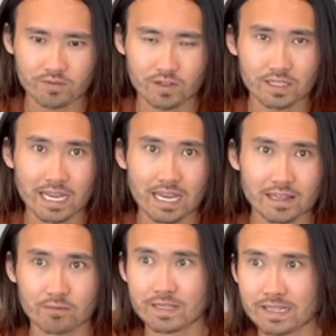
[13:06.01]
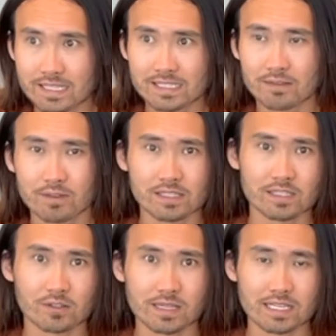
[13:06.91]
for a day and then relist it with
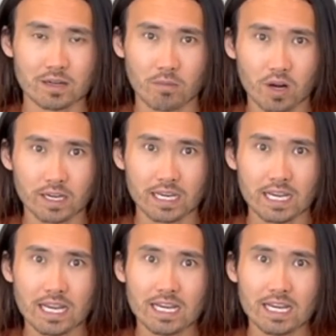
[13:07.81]
zero days on market.